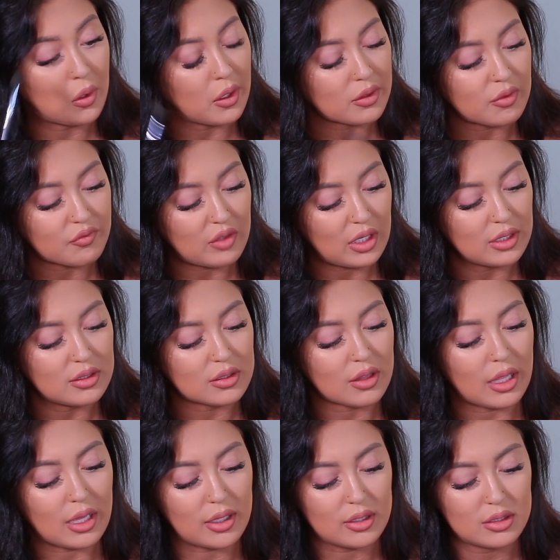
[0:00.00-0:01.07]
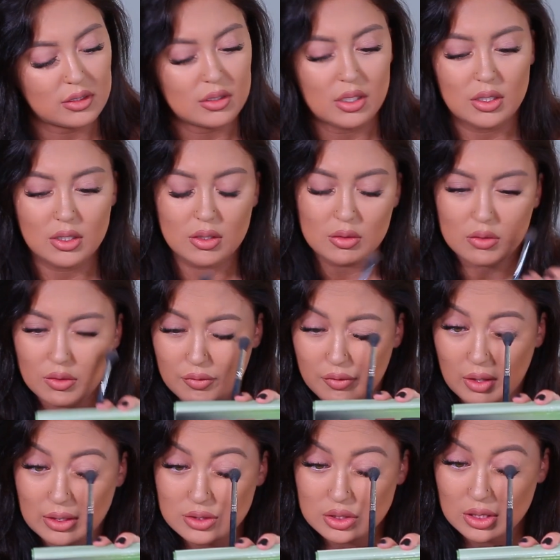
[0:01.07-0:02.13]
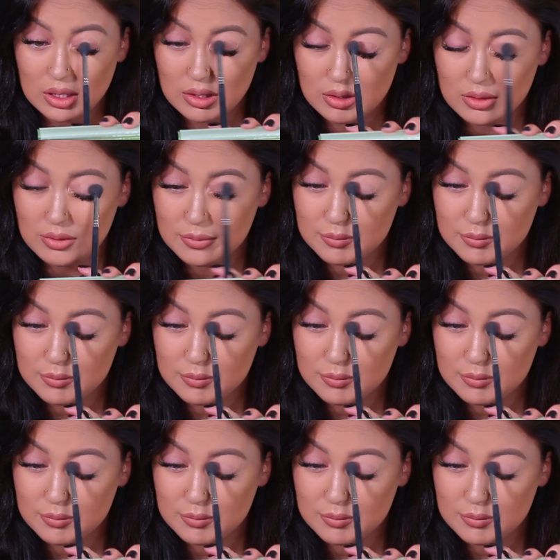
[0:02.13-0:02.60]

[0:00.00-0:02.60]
I find that refreshing.